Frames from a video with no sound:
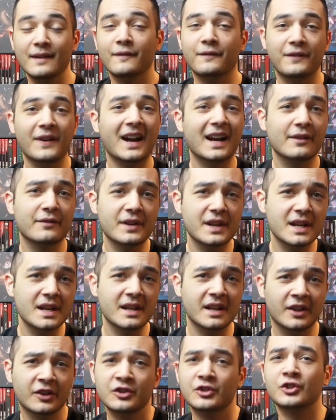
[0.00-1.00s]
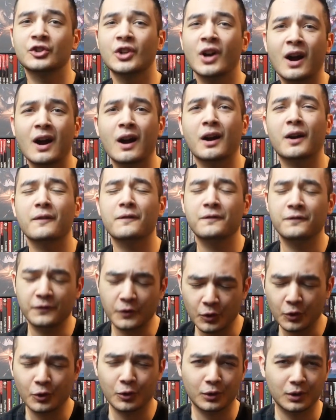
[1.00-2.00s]
5e is chock
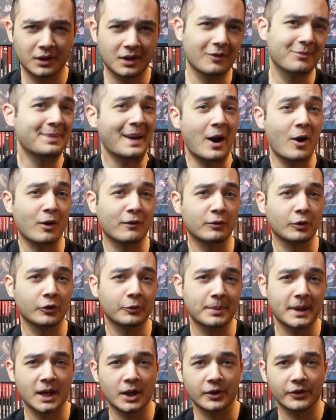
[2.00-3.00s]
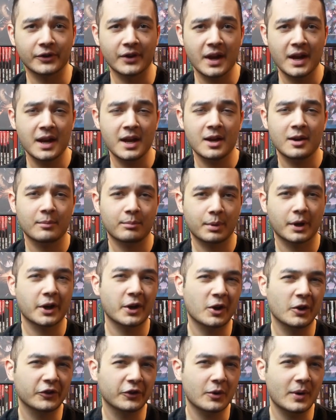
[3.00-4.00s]
full of powerful spells, but it
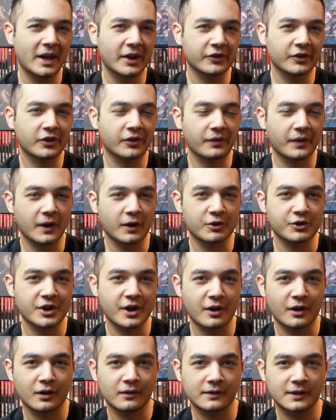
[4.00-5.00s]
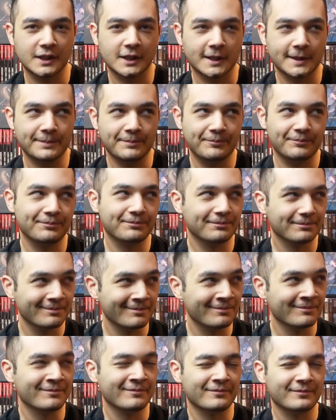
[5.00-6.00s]
also has its fair share of,
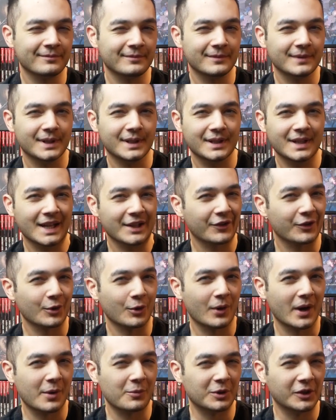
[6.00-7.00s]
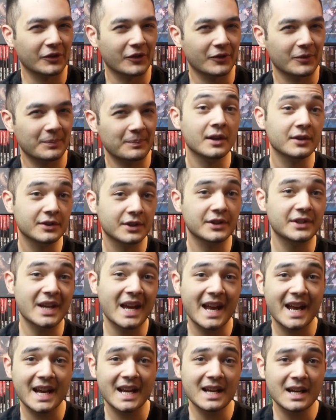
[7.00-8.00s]
not so great ones.
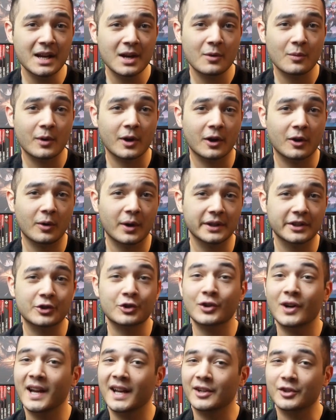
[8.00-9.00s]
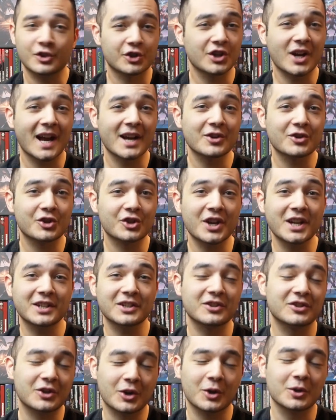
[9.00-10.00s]
Today, we're going to try and shine shit
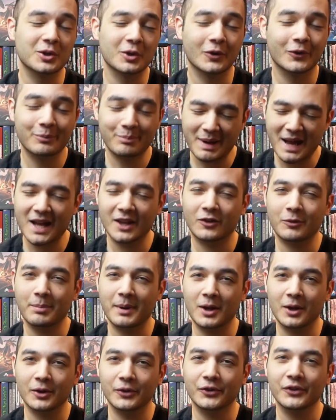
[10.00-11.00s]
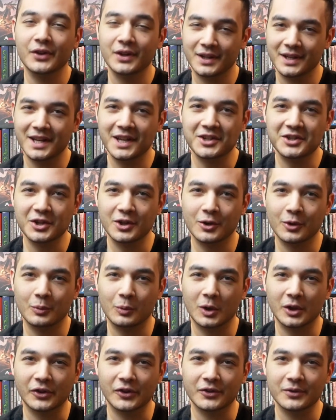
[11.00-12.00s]
and turn those bad spells into good
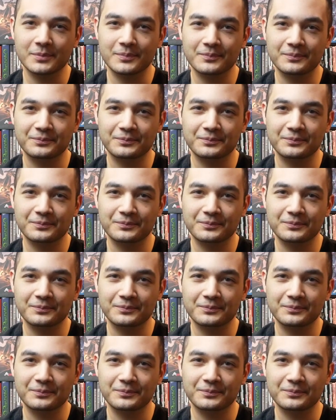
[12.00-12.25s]
ones.